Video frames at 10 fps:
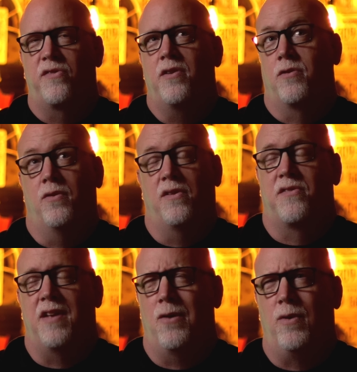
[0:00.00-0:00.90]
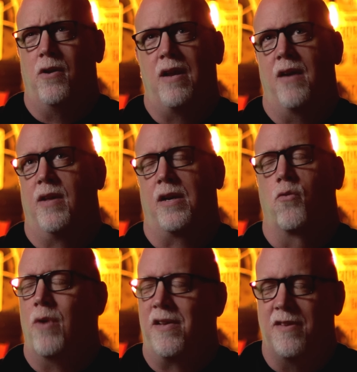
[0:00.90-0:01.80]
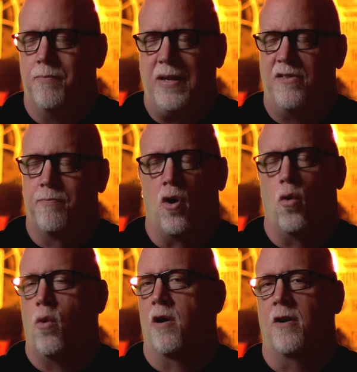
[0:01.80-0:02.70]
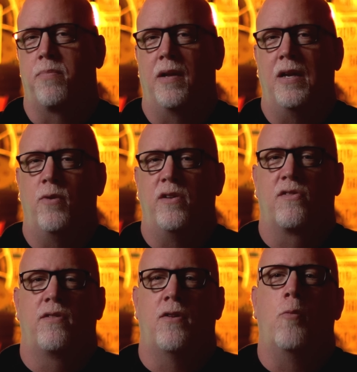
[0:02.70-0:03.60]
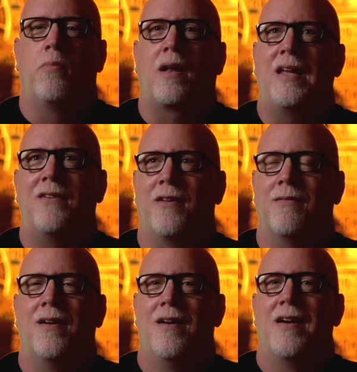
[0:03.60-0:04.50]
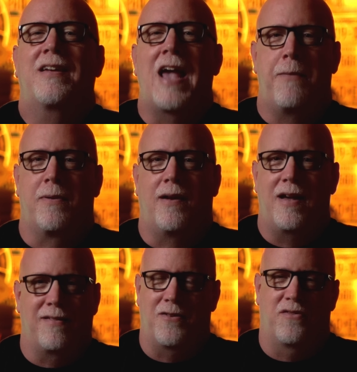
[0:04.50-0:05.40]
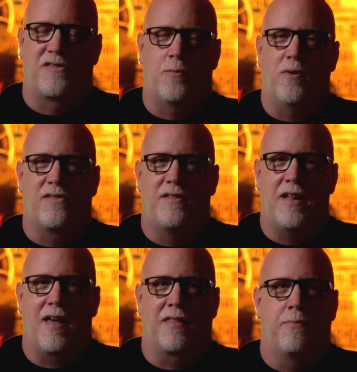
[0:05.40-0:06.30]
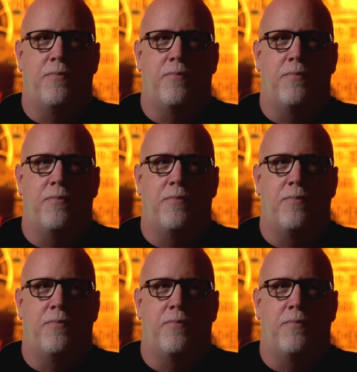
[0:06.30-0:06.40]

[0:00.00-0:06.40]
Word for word: still to this day, we don't have like a rest in peace Paul Walker plate. We just don't believe in capitalizing on someone's death.